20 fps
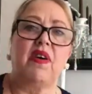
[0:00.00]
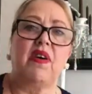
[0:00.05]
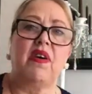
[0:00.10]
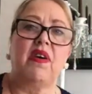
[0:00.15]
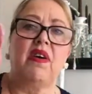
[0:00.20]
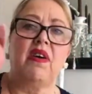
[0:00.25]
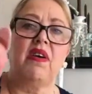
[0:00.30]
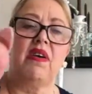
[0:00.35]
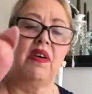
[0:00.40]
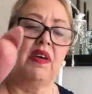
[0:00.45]

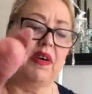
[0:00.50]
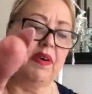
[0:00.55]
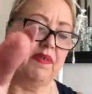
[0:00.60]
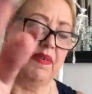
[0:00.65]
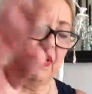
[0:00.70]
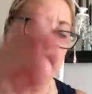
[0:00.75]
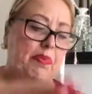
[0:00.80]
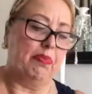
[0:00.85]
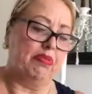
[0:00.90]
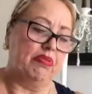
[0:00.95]
far.
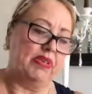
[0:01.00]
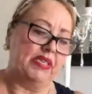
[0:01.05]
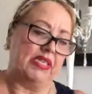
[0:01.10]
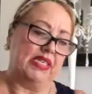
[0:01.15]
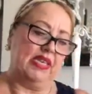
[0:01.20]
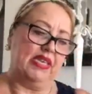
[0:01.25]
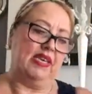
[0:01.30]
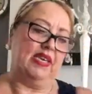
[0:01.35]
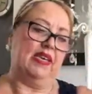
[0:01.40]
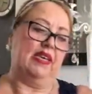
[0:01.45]
Very
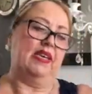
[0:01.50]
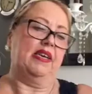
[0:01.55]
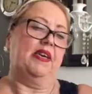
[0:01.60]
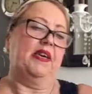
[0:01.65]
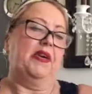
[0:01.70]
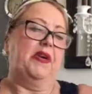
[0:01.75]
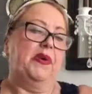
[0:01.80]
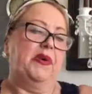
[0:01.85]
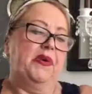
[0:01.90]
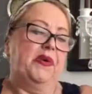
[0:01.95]
pretty.
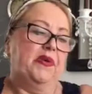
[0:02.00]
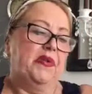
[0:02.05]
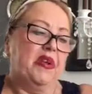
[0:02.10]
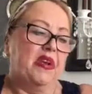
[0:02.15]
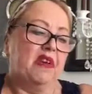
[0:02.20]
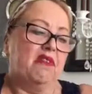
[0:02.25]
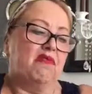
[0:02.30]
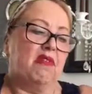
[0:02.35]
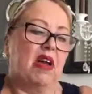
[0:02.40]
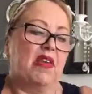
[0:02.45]

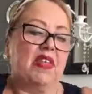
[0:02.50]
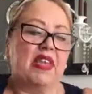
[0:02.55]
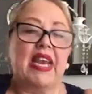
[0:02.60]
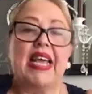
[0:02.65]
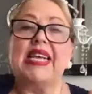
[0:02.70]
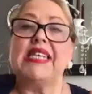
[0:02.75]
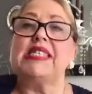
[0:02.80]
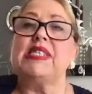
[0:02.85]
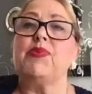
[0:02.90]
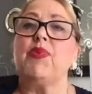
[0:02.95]
Right, the
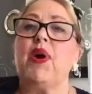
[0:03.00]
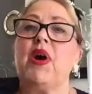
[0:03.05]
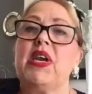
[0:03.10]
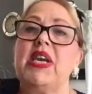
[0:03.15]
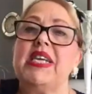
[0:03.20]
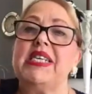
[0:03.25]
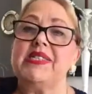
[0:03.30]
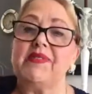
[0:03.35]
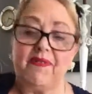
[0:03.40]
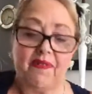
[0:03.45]
next one
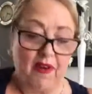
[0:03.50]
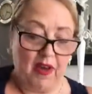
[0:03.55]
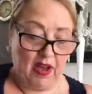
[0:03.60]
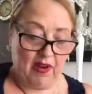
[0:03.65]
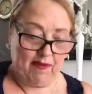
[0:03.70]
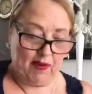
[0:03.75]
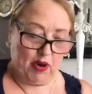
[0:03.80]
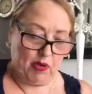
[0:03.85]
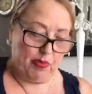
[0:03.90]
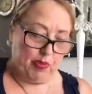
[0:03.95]
is
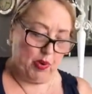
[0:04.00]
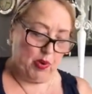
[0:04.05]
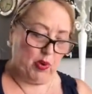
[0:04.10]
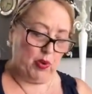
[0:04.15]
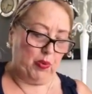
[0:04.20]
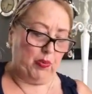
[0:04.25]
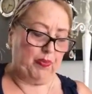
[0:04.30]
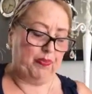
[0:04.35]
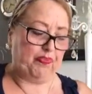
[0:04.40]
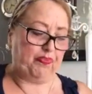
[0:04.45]
Fire
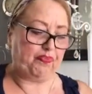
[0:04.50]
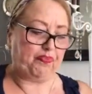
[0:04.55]
Opal.